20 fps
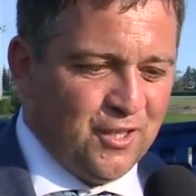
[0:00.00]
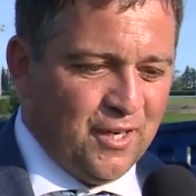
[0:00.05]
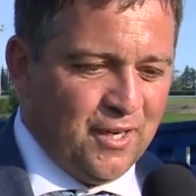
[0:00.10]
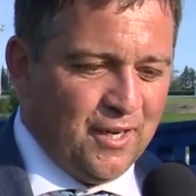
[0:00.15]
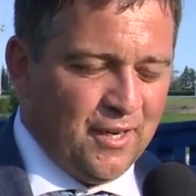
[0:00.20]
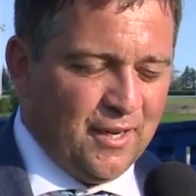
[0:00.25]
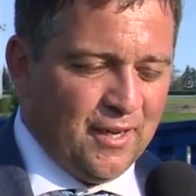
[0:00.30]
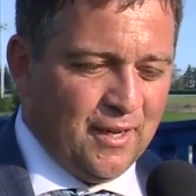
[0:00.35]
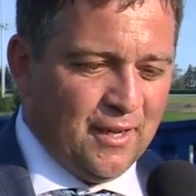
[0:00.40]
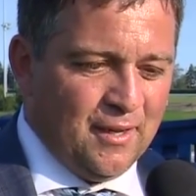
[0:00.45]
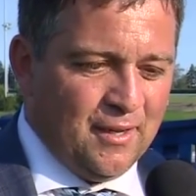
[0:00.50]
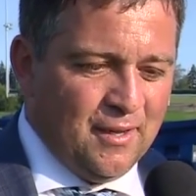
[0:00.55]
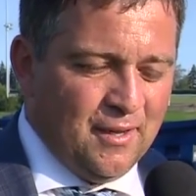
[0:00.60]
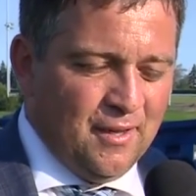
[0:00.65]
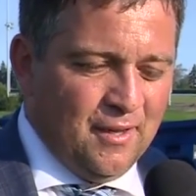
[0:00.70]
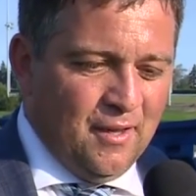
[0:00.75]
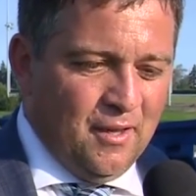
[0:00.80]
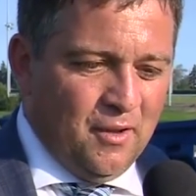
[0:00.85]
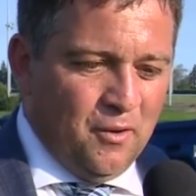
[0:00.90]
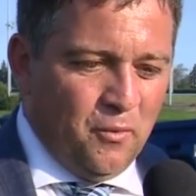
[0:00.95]
And, uh,
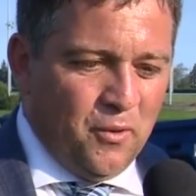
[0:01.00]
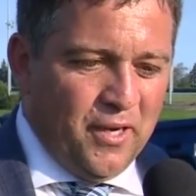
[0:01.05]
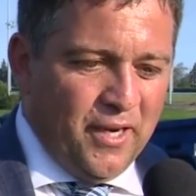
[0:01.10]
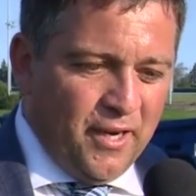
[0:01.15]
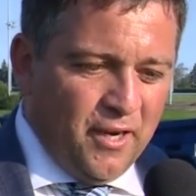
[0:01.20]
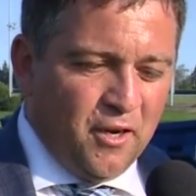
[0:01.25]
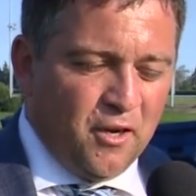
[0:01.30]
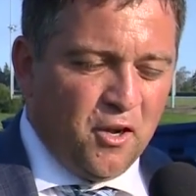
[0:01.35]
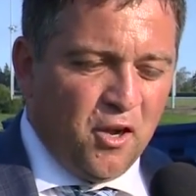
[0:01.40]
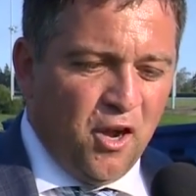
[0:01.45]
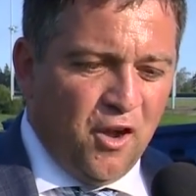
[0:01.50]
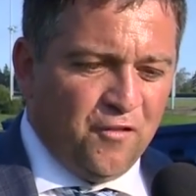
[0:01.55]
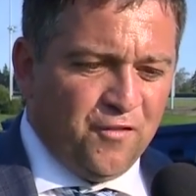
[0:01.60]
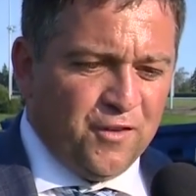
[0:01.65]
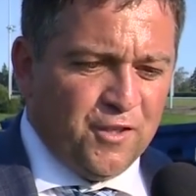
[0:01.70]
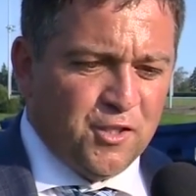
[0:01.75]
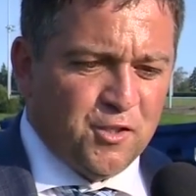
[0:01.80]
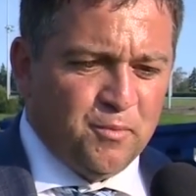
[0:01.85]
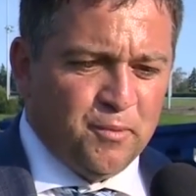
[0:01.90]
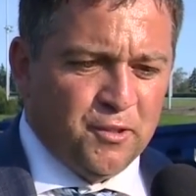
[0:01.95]
we needed a
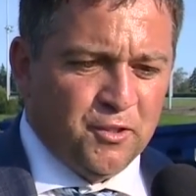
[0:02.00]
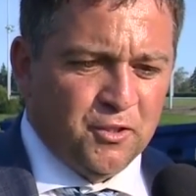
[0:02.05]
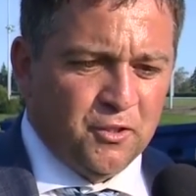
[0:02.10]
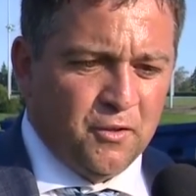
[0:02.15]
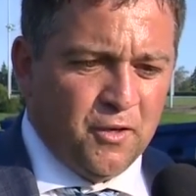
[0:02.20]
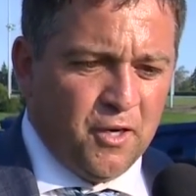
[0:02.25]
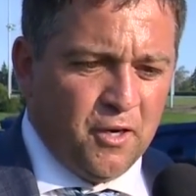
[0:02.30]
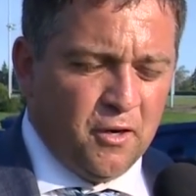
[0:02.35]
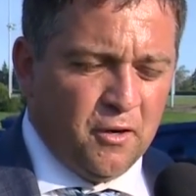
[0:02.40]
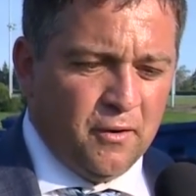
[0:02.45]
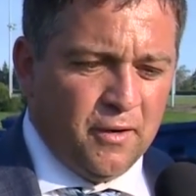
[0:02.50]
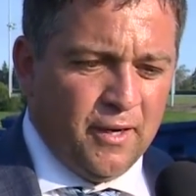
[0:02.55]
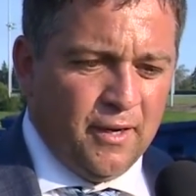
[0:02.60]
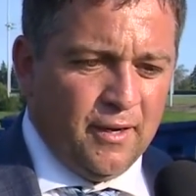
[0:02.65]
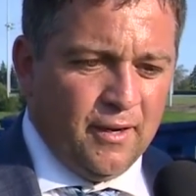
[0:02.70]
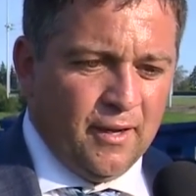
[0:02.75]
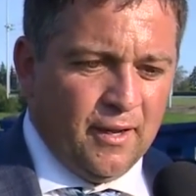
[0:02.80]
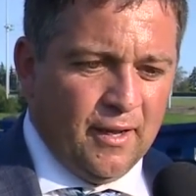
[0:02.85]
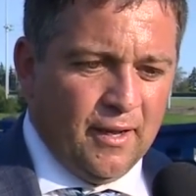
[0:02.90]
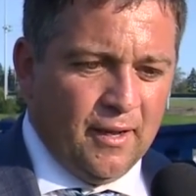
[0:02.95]
confidence builder in her,
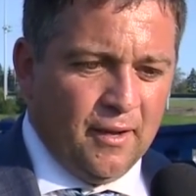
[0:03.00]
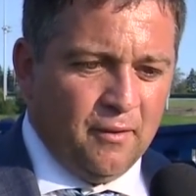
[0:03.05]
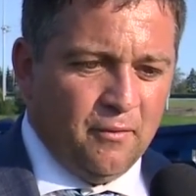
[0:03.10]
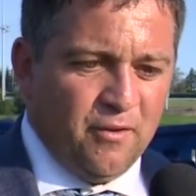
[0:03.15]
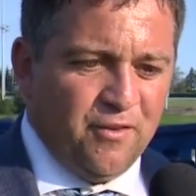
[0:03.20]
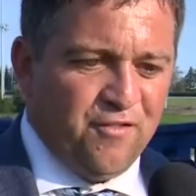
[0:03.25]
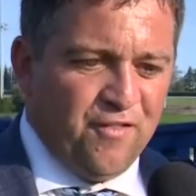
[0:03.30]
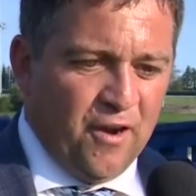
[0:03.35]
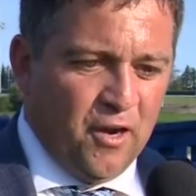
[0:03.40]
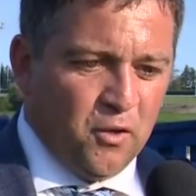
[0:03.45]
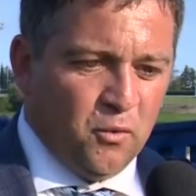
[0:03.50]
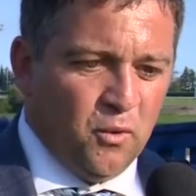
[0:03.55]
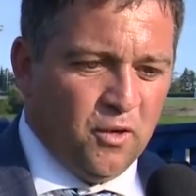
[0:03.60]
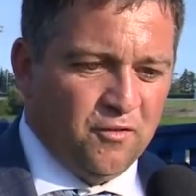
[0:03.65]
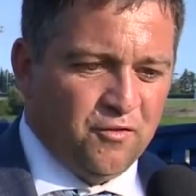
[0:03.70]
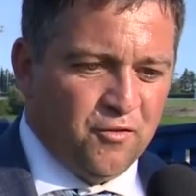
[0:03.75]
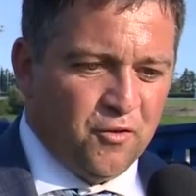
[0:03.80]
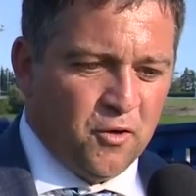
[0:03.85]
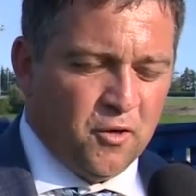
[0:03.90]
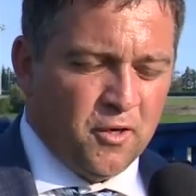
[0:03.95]
and uh, we found one
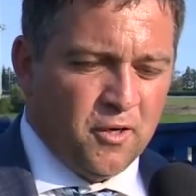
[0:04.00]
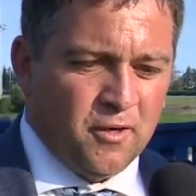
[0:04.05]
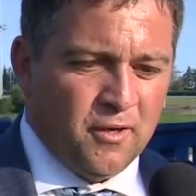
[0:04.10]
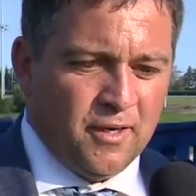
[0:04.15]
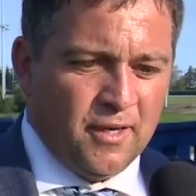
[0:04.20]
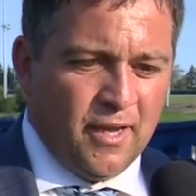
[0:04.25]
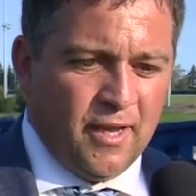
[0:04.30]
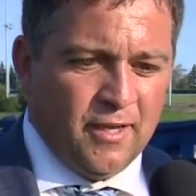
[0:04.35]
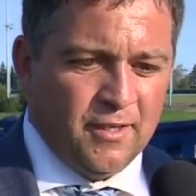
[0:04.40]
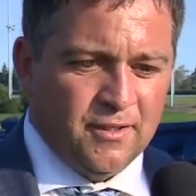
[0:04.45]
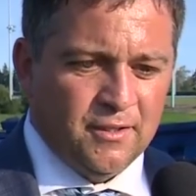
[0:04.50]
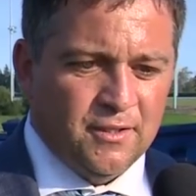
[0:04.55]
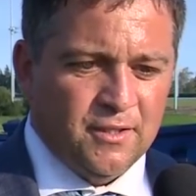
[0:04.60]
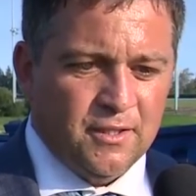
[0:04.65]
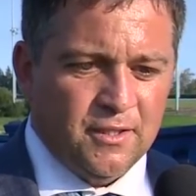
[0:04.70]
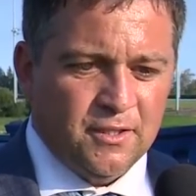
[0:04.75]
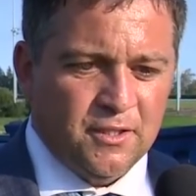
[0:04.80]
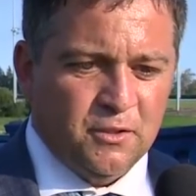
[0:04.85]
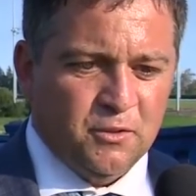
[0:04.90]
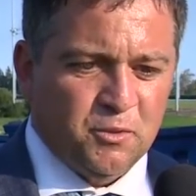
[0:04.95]
for her, and, and
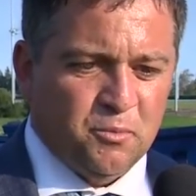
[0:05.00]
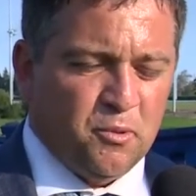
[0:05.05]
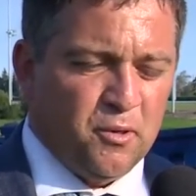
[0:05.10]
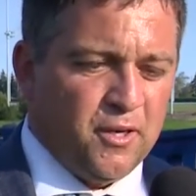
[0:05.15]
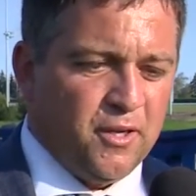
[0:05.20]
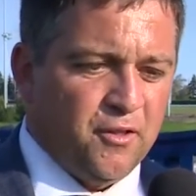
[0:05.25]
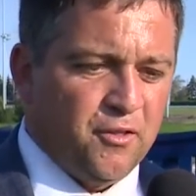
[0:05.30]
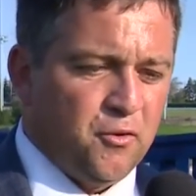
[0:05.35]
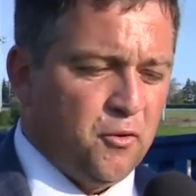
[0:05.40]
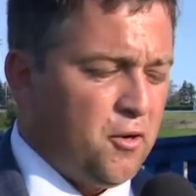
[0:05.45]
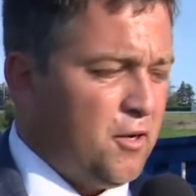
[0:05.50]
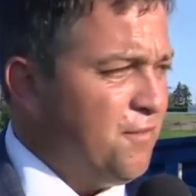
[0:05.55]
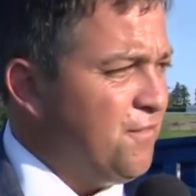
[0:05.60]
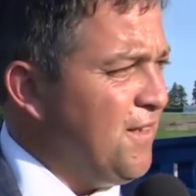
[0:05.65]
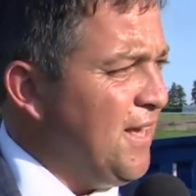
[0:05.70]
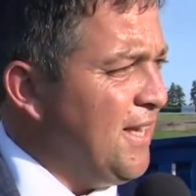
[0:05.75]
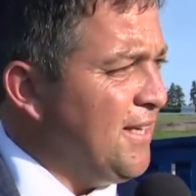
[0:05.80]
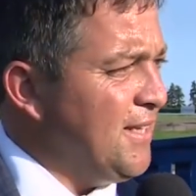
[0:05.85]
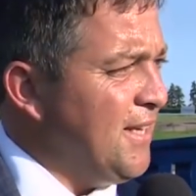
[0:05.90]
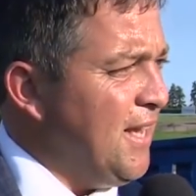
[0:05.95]
she, she, was pretty authoritative
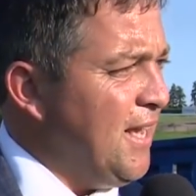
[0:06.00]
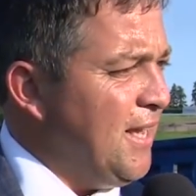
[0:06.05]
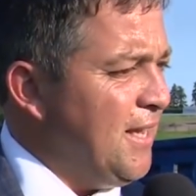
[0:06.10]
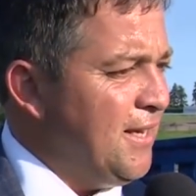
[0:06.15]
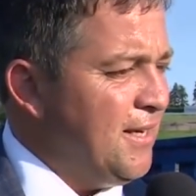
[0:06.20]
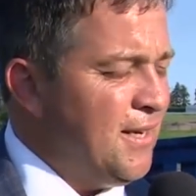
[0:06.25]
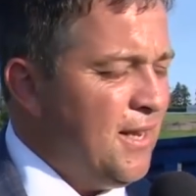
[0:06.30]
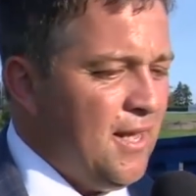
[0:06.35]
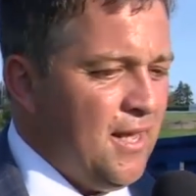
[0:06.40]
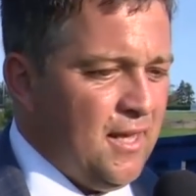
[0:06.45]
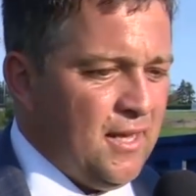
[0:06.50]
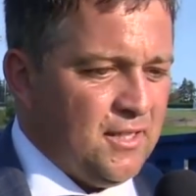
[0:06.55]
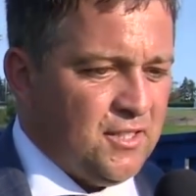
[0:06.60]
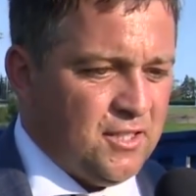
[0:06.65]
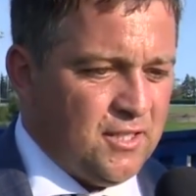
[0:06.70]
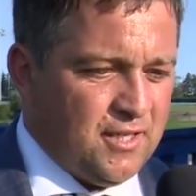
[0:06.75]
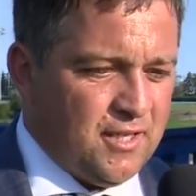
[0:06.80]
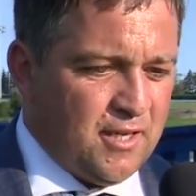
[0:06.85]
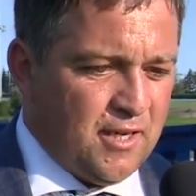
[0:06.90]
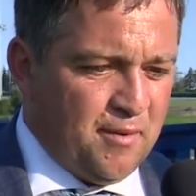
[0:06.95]
that day, and
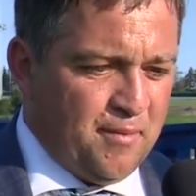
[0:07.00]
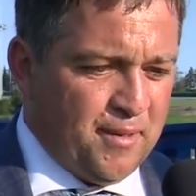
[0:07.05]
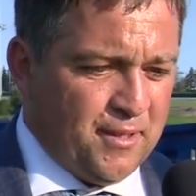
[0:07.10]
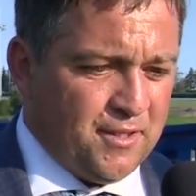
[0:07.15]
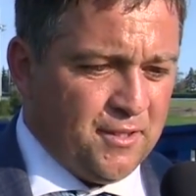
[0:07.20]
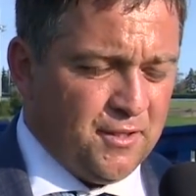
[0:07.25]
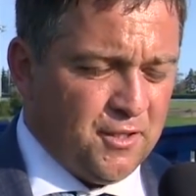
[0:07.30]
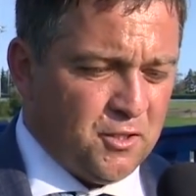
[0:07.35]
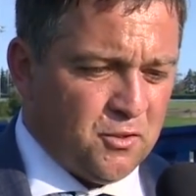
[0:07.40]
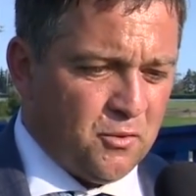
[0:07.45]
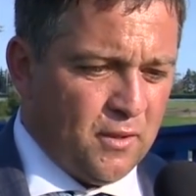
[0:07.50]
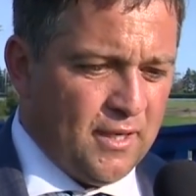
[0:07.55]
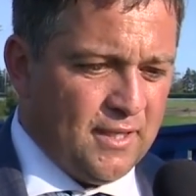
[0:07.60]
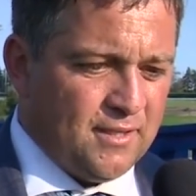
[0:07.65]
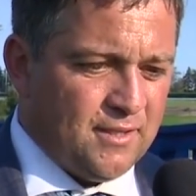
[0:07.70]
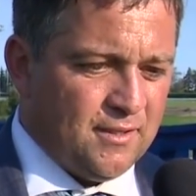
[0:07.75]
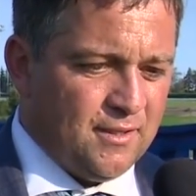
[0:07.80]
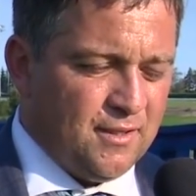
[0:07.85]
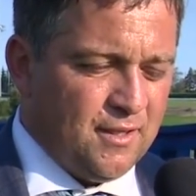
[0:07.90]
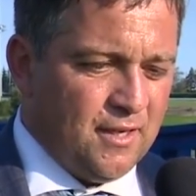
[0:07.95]
she came into this
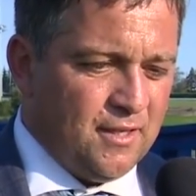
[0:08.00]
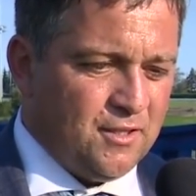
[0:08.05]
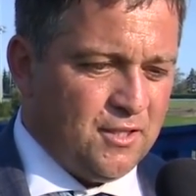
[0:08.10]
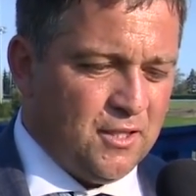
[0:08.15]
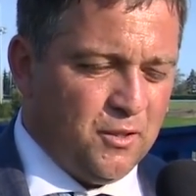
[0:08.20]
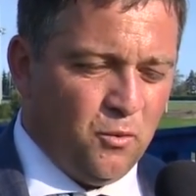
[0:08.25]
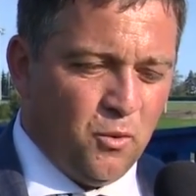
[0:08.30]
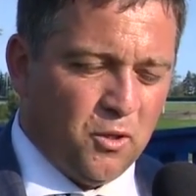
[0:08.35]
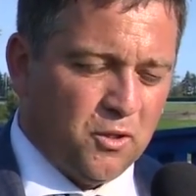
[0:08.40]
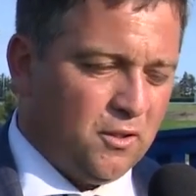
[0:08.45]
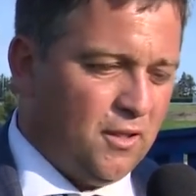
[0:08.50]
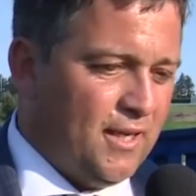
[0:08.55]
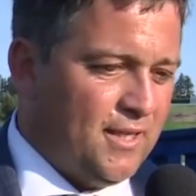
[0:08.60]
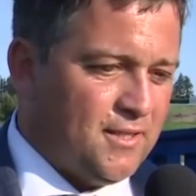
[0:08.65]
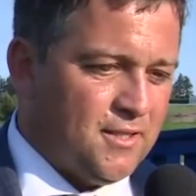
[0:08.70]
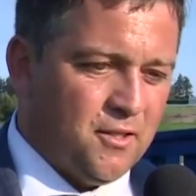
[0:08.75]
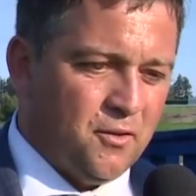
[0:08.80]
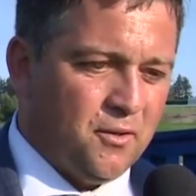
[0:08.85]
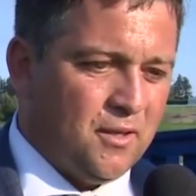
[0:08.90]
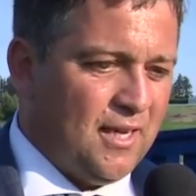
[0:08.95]
race, and, and she worked
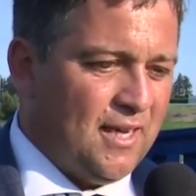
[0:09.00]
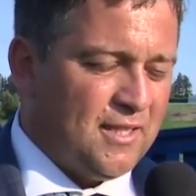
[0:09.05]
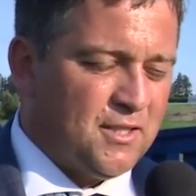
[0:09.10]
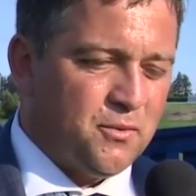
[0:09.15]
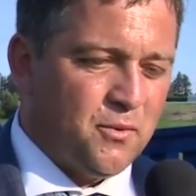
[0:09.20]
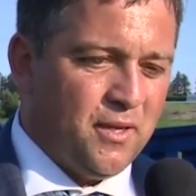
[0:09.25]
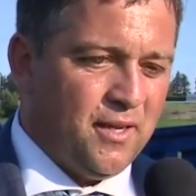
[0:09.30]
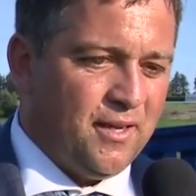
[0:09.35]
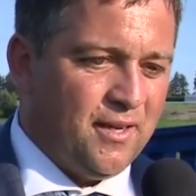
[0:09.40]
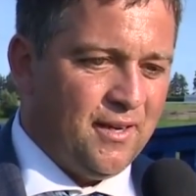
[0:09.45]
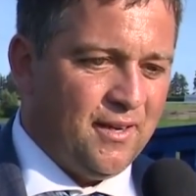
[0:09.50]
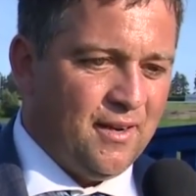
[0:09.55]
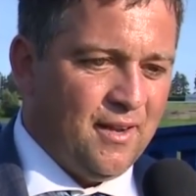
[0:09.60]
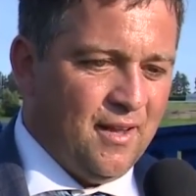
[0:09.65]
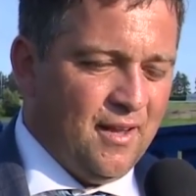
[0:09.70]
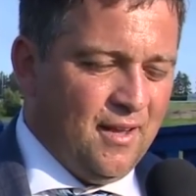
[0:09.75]
lights out last week, and